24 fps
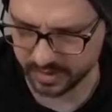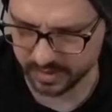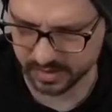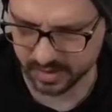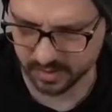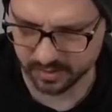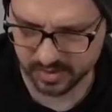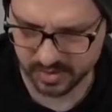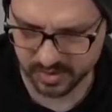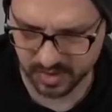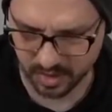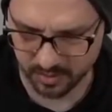
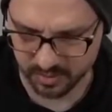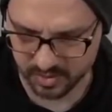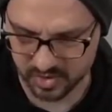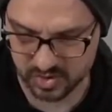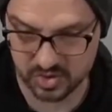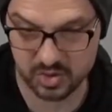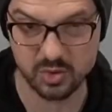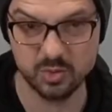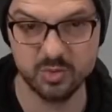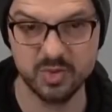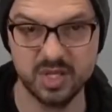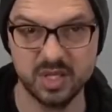I'm
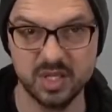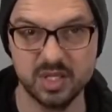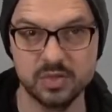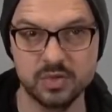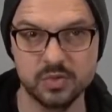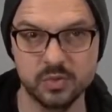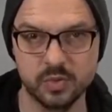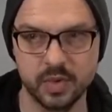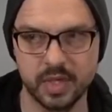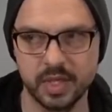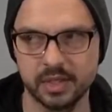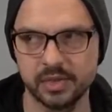assuming these
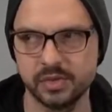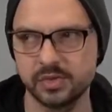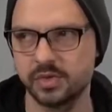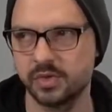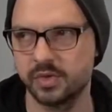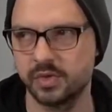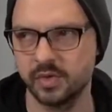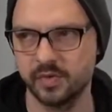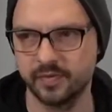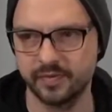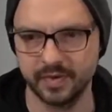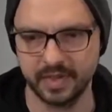rings
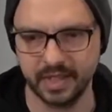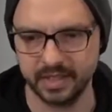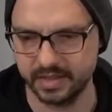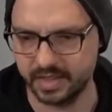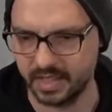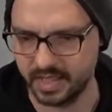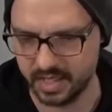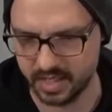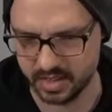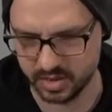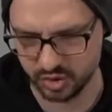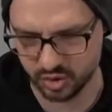are for like the
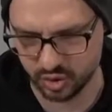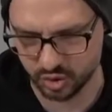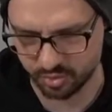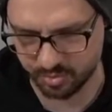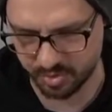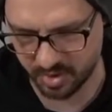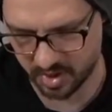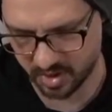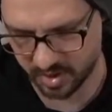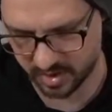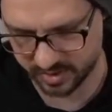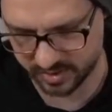hinge
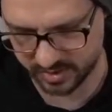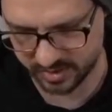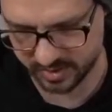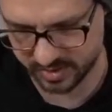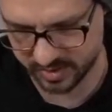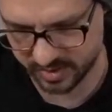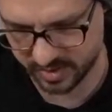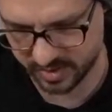parts.